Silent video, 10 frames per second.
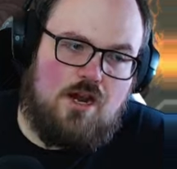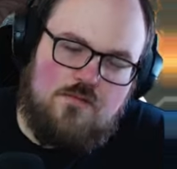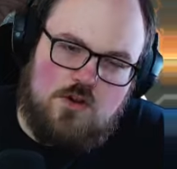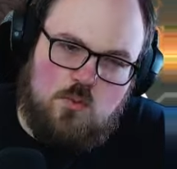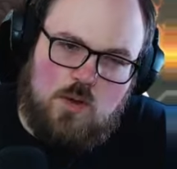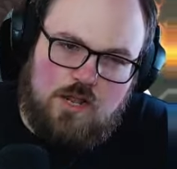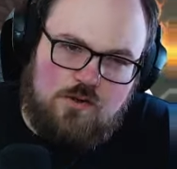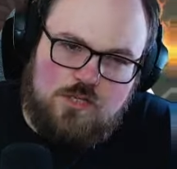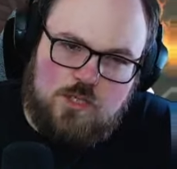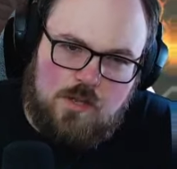I don't even know what I
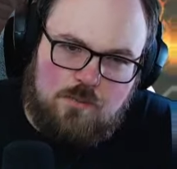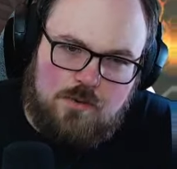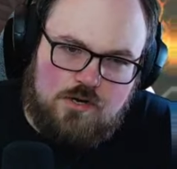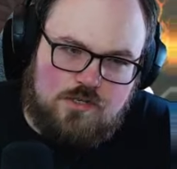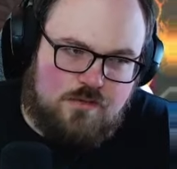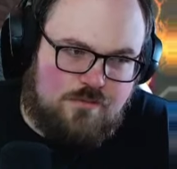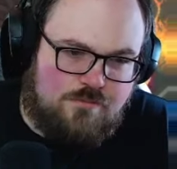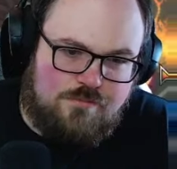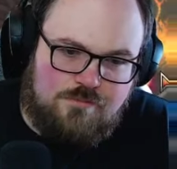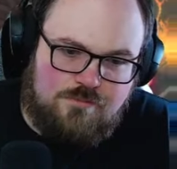could spell pierce.
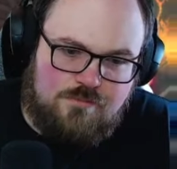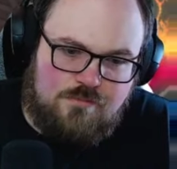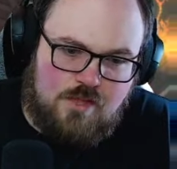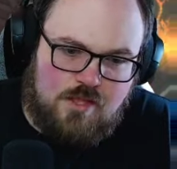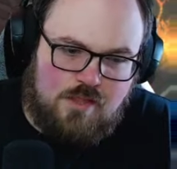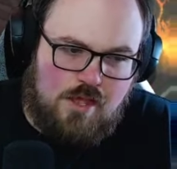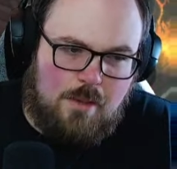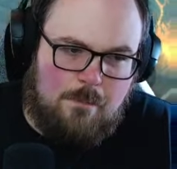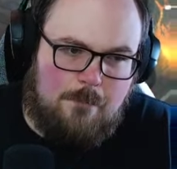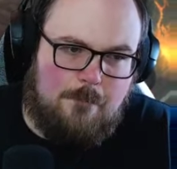Not
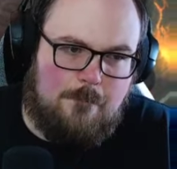that.